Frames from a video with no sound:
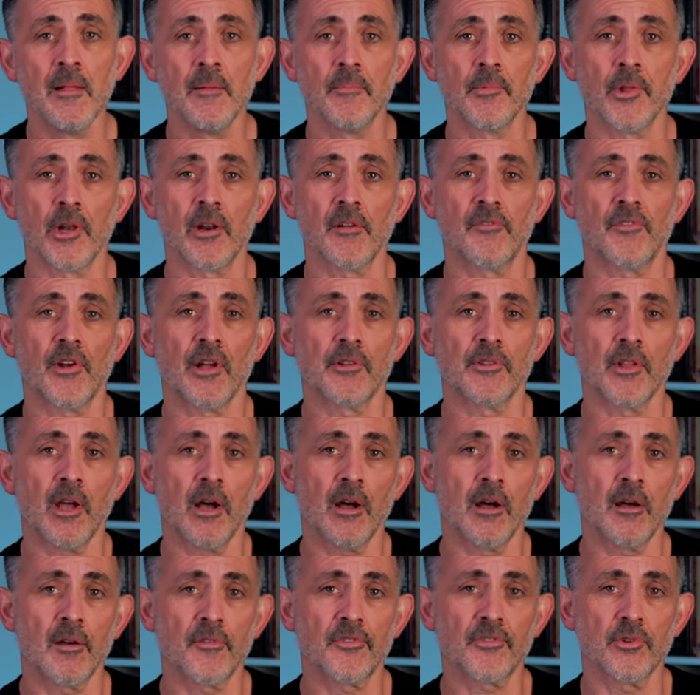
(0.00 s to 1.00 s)
and I found that
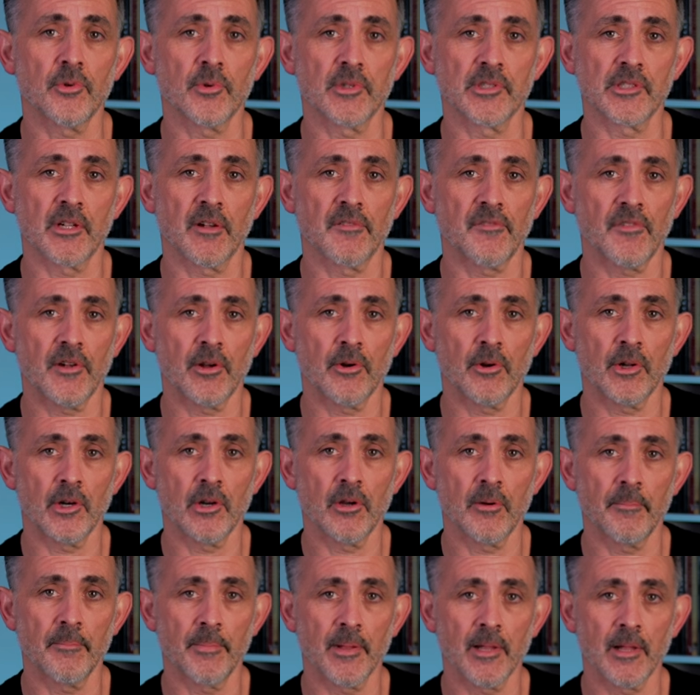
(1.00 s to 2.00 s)
afterwards I felt a
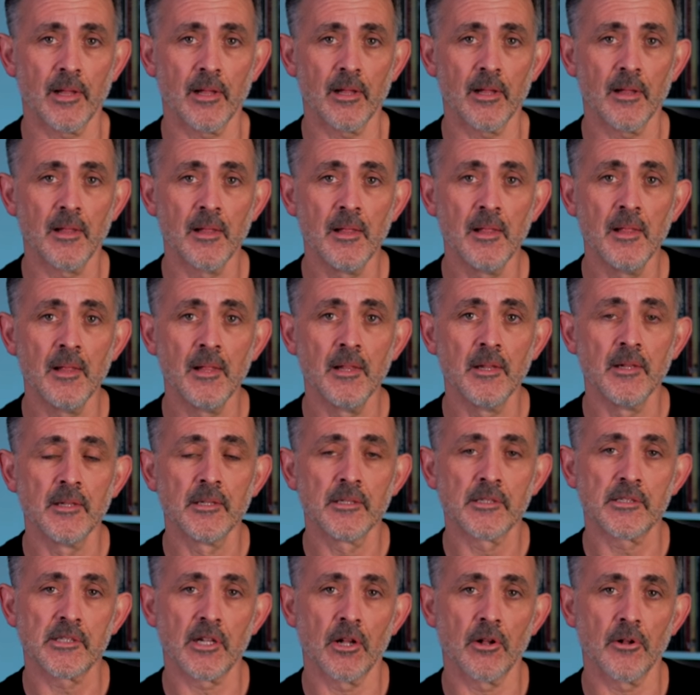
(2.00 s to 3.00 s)
lot better
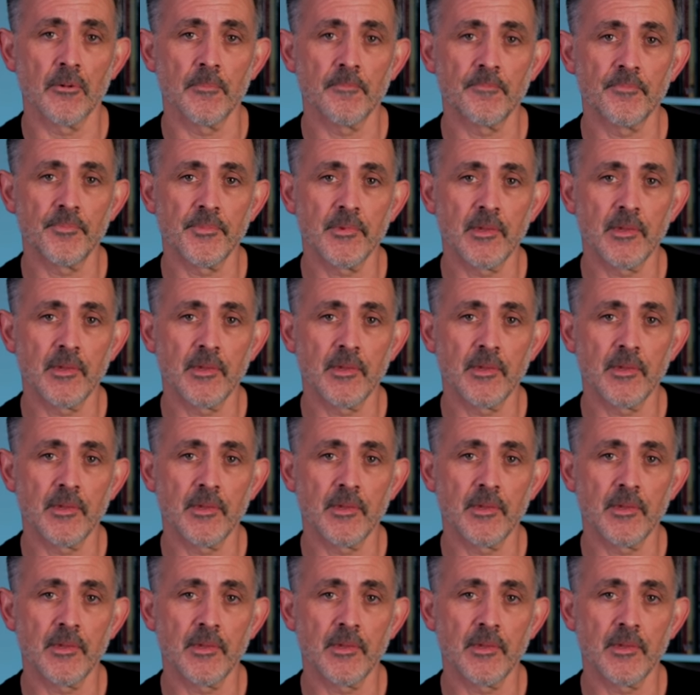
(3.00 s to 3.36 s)
so